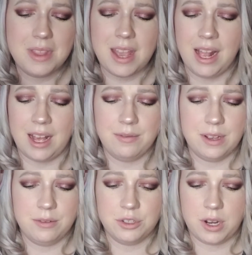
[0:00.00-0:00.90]
And I've
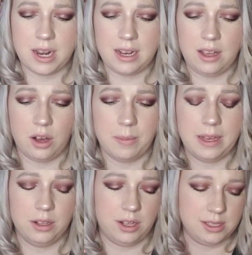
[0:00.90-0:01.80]
never tried any Almay
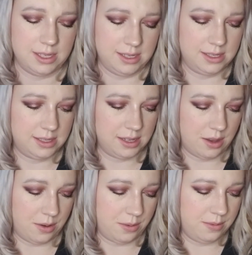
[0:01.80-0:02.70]
glosses,
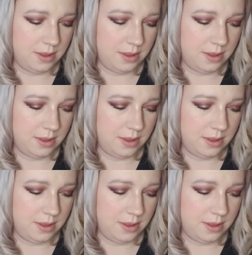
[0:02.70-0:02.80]
so.